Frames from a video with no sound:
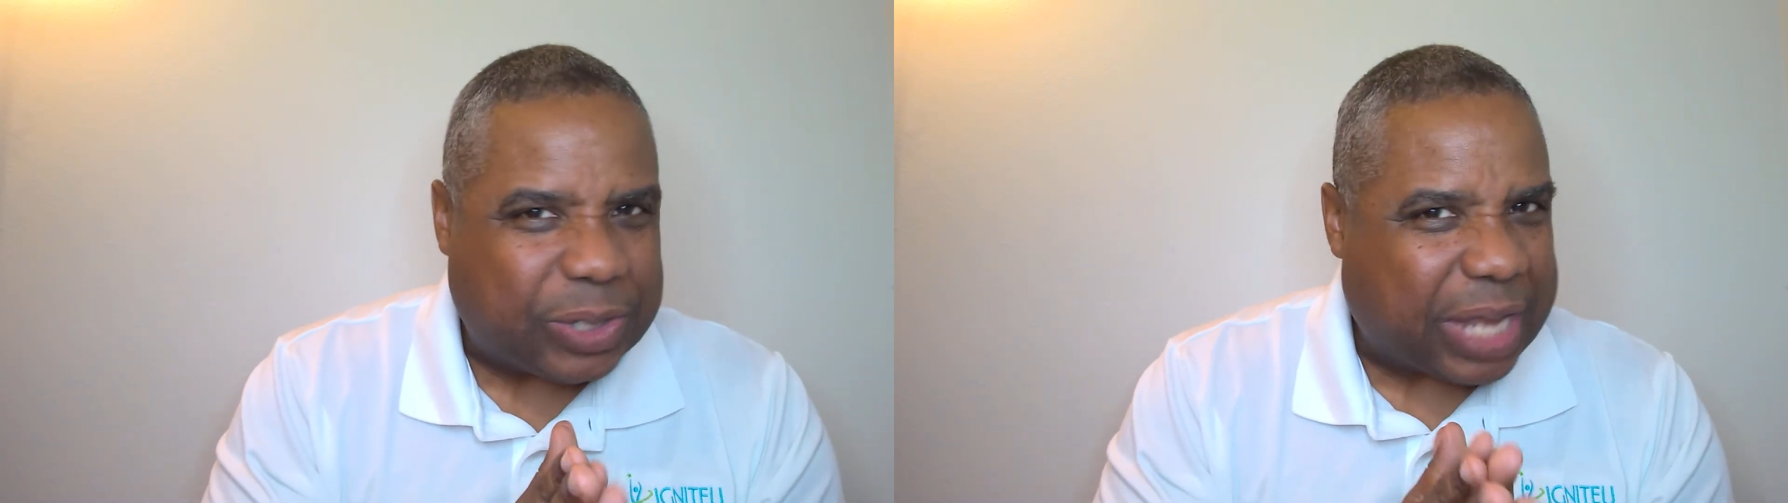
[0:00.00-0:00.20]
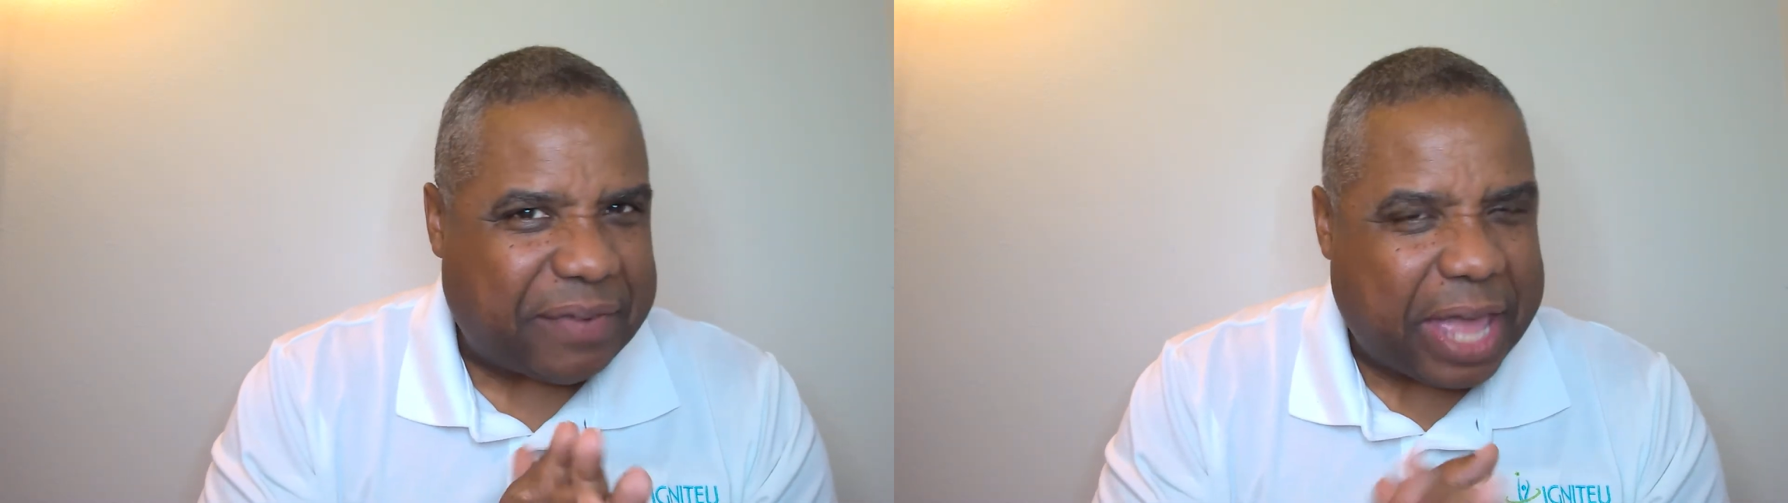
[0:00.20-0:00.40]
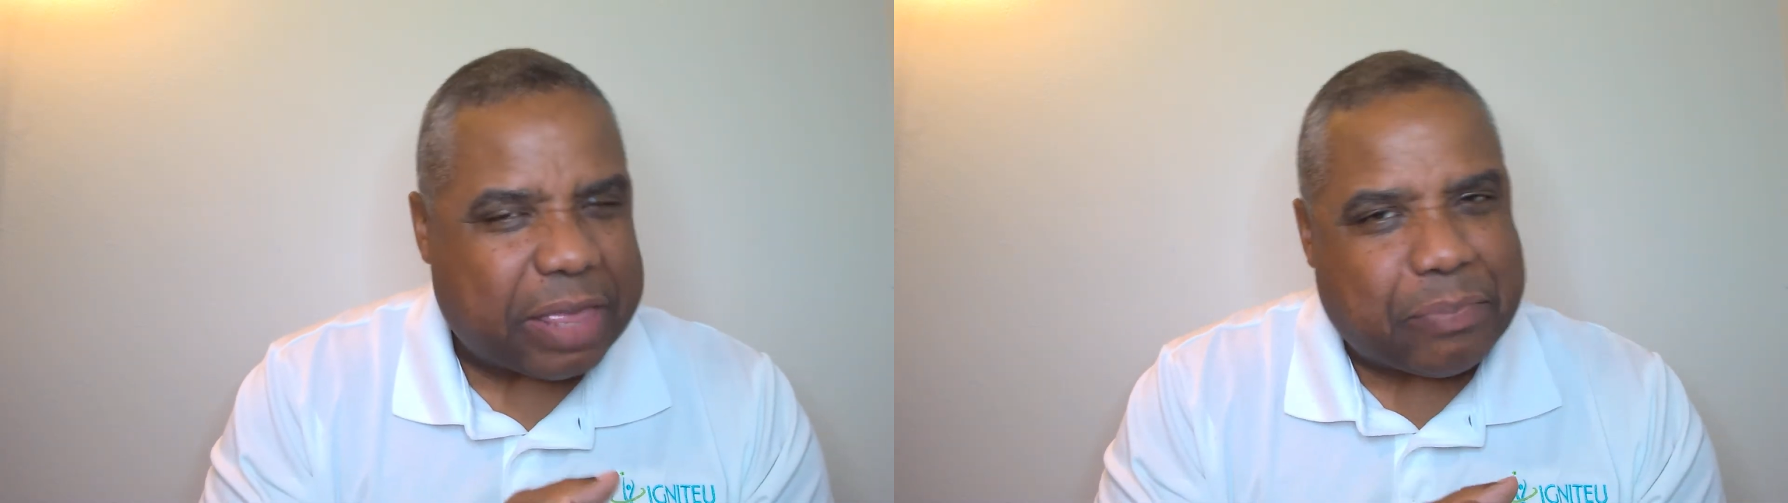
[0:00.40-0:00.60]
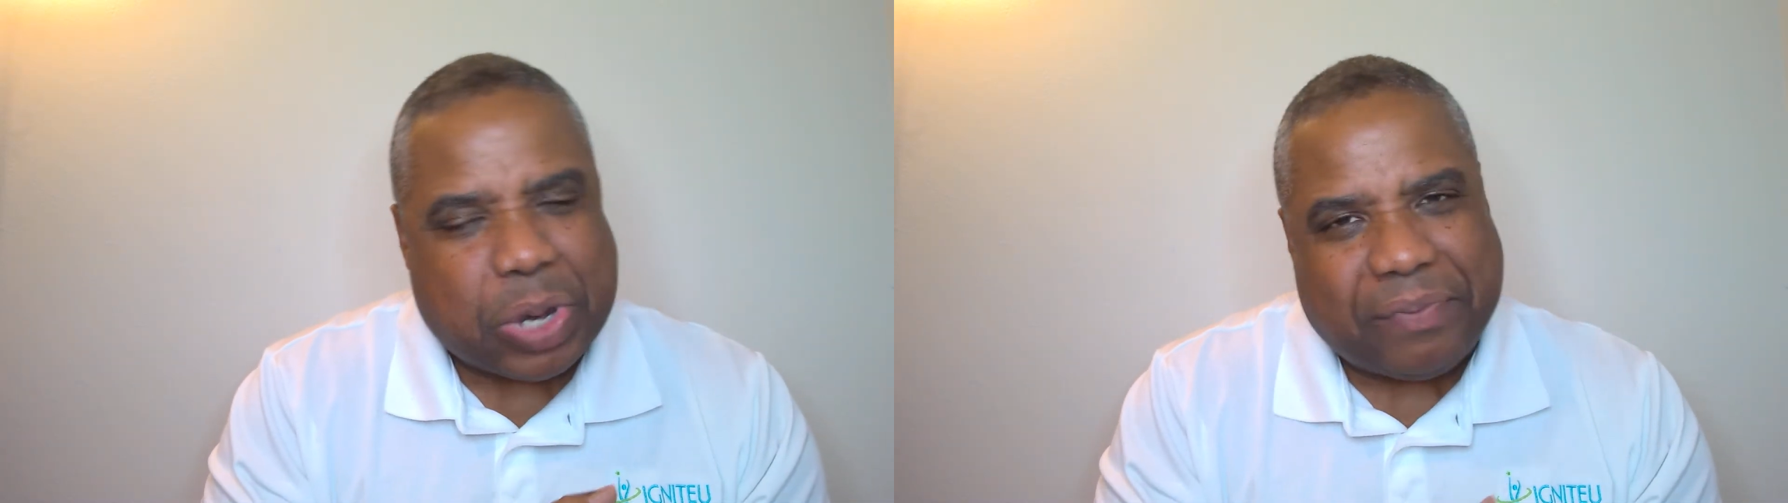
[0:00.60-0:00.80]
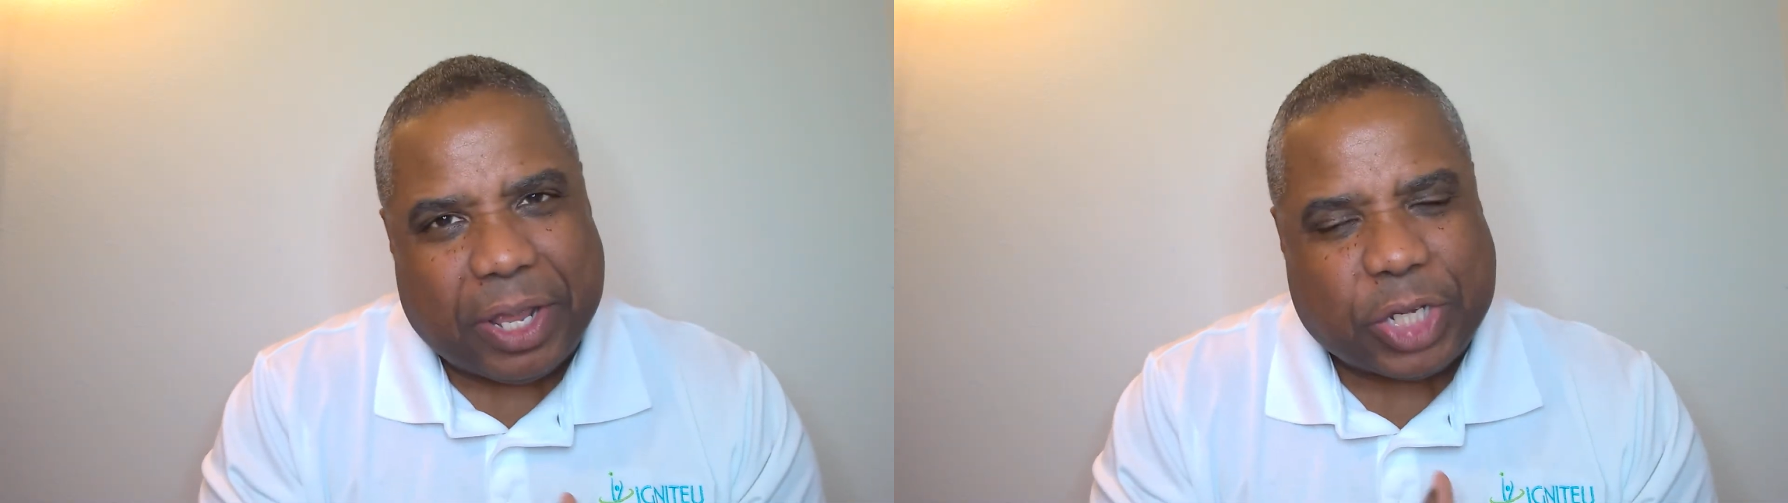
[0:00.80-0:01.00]
I've had the
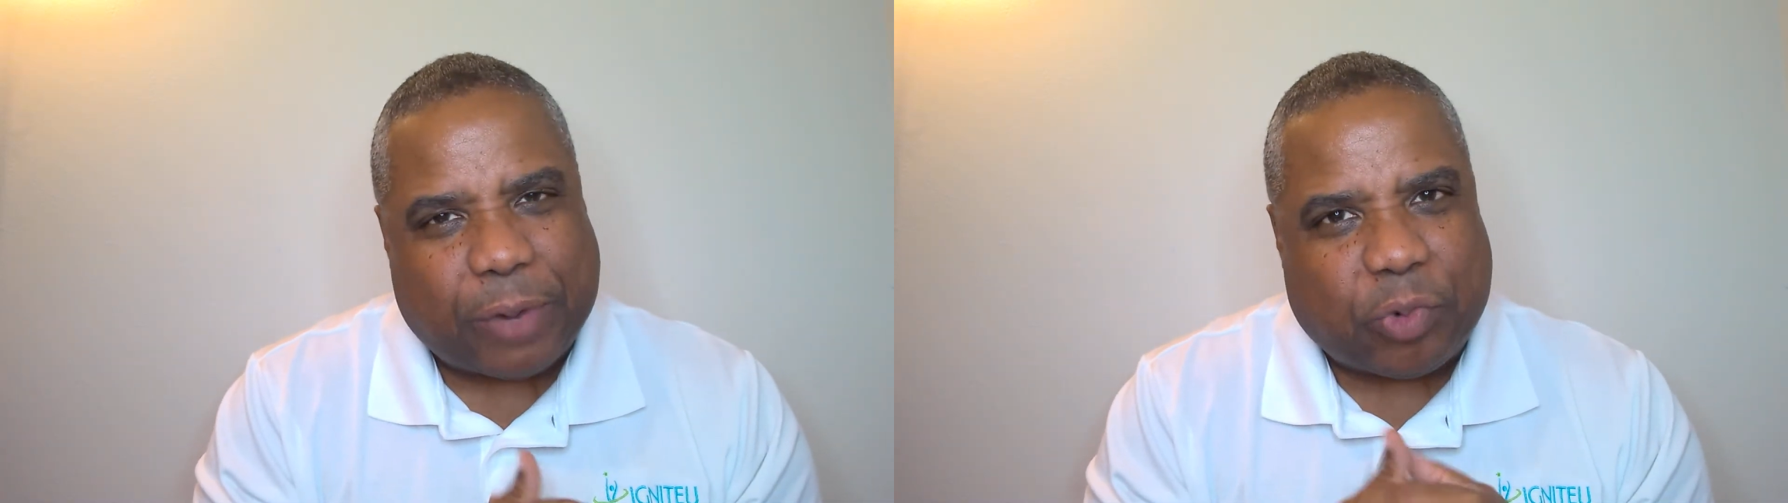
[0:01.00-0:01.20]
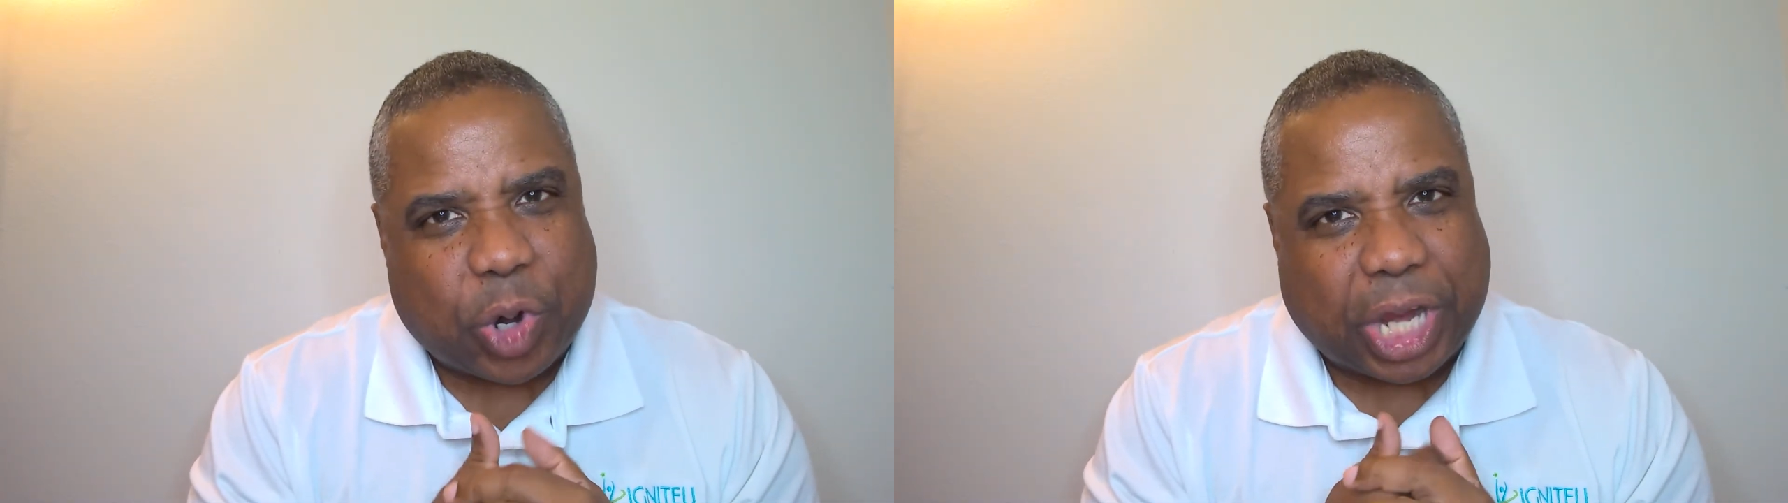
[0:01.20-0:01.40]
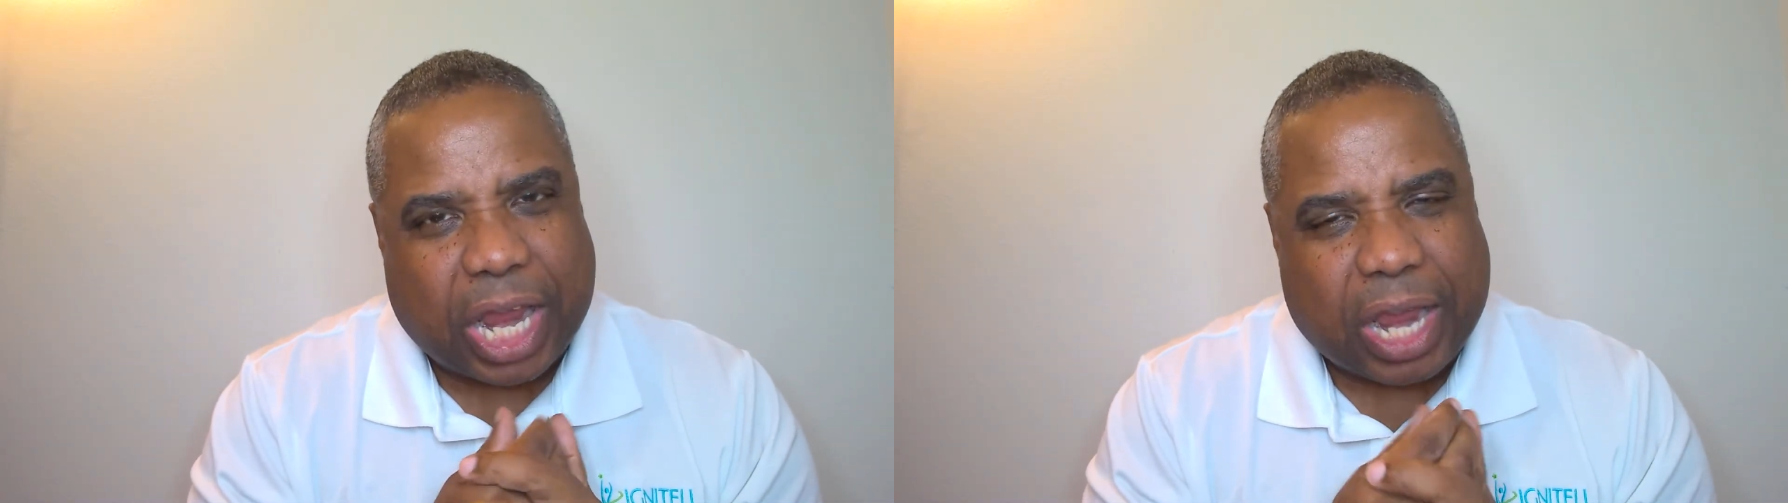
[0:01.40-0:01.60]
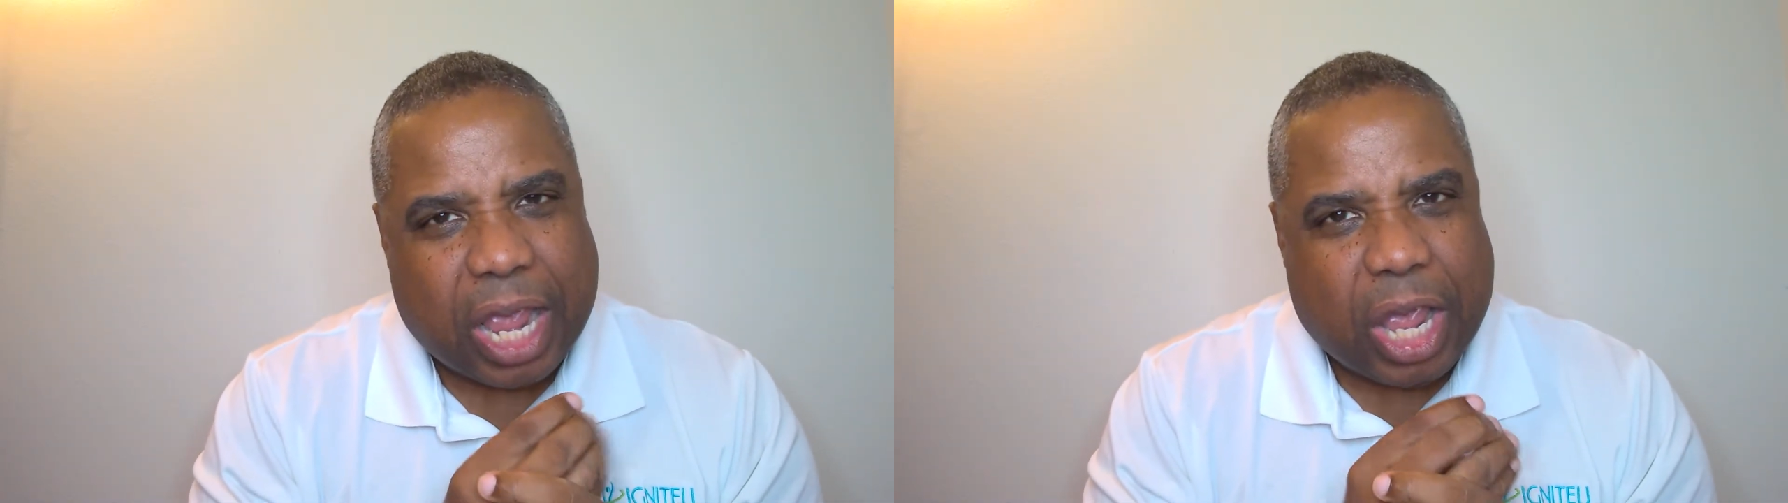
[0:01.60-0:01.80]
privilege of working